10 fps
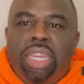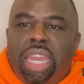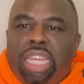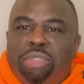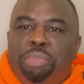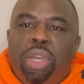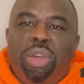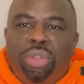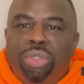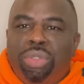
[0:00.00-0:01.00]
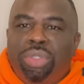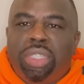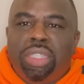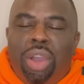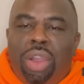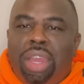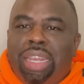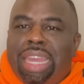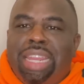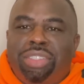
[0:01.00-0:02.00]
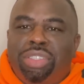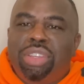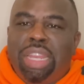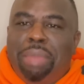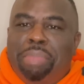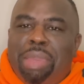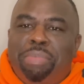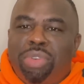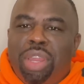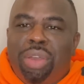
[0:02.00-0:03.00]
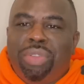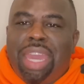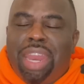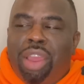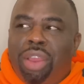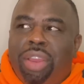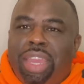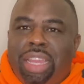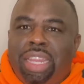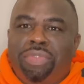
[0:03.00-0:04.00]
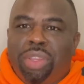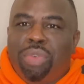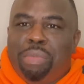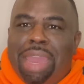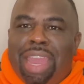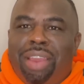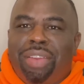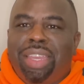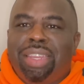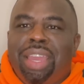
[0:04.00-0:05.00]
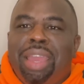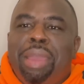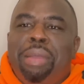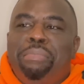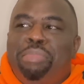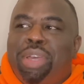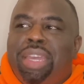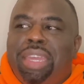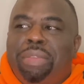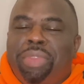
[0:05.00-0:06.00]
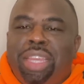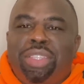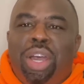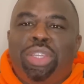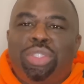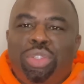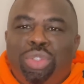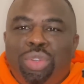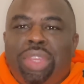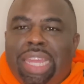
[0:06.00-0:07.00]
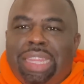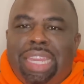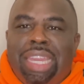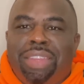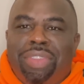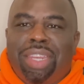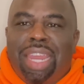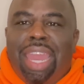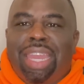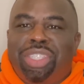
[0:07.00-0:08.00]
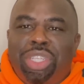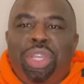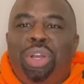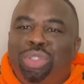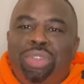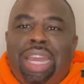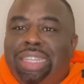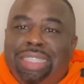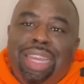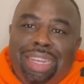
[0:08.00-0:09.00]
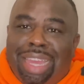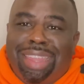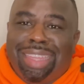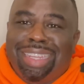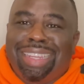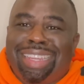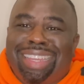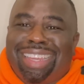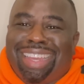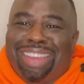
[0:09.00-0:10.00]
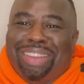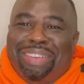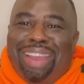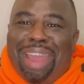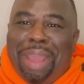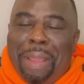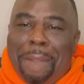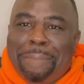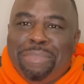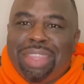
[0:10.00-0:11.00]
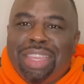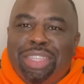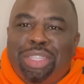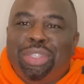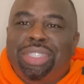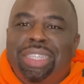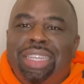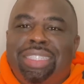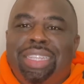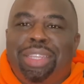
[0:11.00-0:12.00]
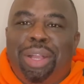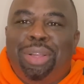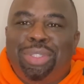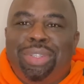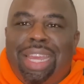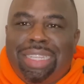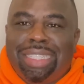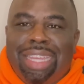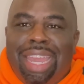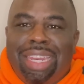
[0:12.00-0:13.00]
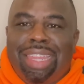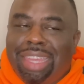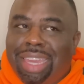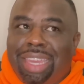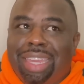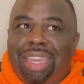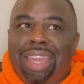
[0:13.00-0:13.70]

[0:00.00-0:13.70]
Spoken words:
expose or let people know that her and Clifton were married. But it's also true that at the end of the day, she told you not to say nothing, right? So she told you not to say anything,